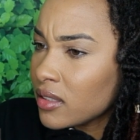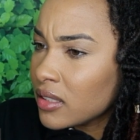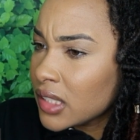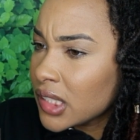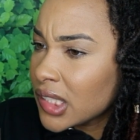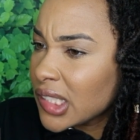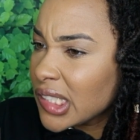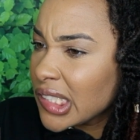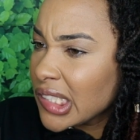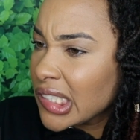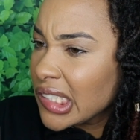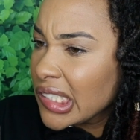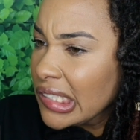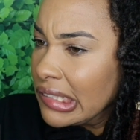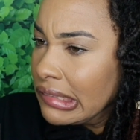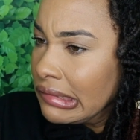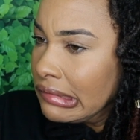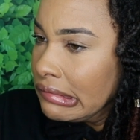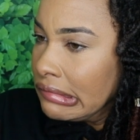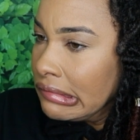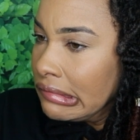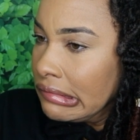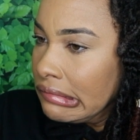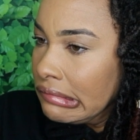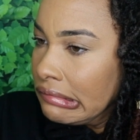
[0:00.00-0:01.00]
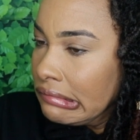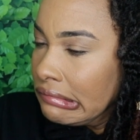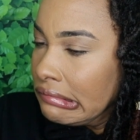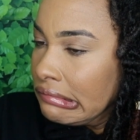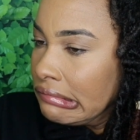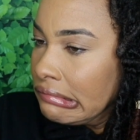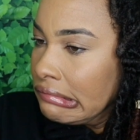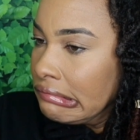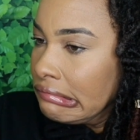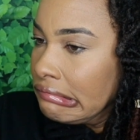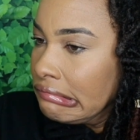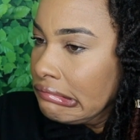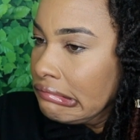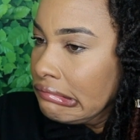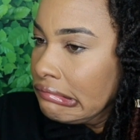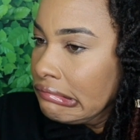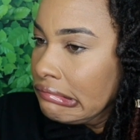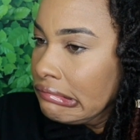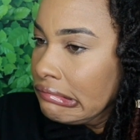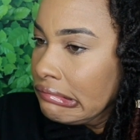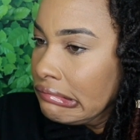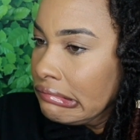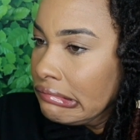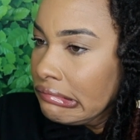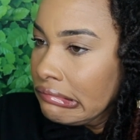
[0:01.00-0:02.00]

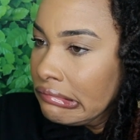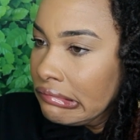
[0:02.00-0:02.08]
(silence)